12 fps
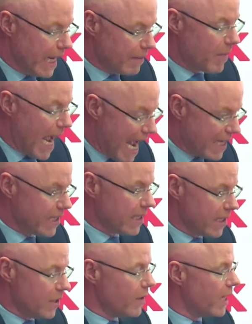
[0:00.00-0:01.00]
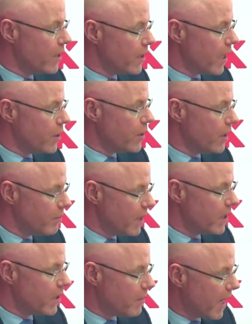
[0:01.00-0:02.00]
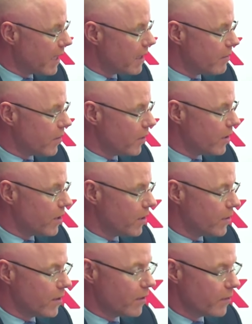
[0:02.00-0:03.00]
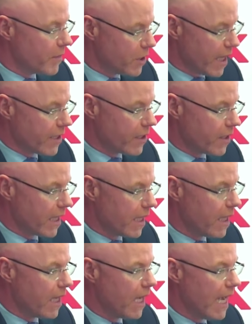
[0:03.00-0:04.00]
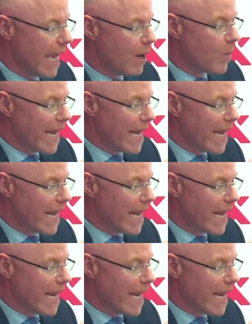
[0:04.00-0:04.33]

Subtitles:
pass this new legislation that Minister McEntee brought to government yesterday. We